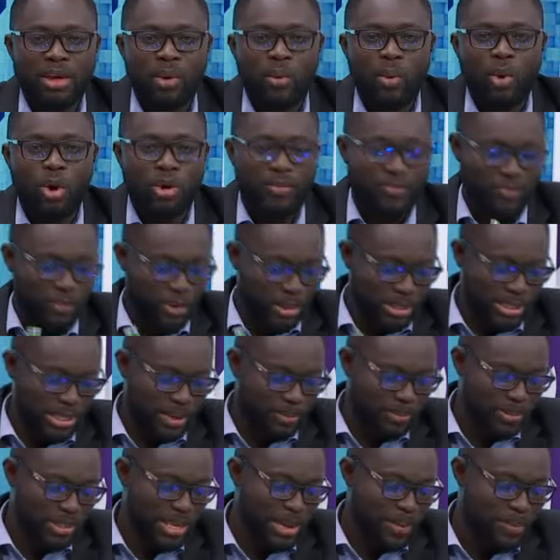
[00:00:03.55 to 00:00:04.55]
award for
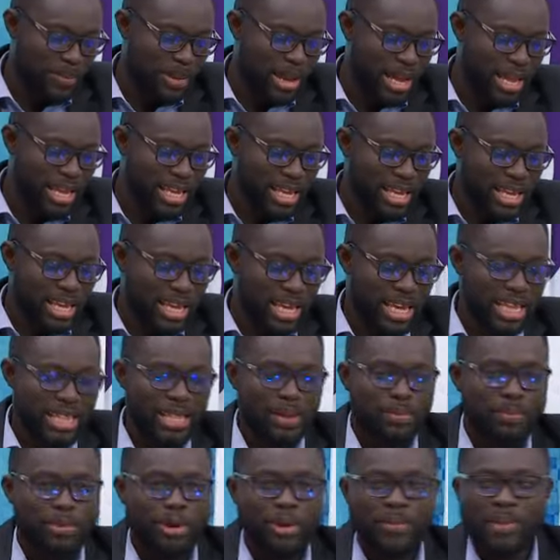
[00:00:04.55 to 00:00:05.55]
September in
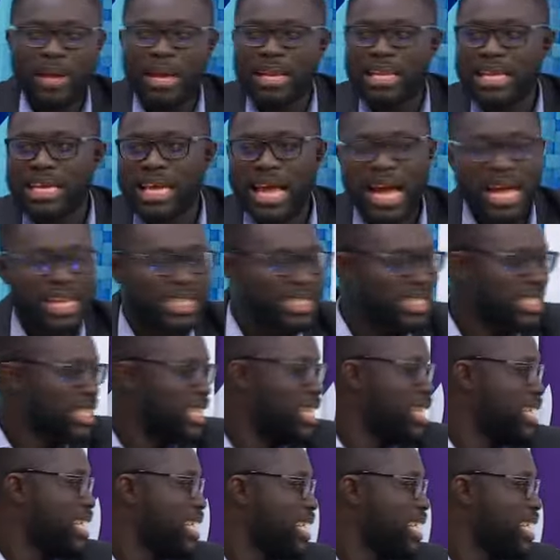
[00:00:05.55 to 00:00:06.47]
the Premier League. Guys,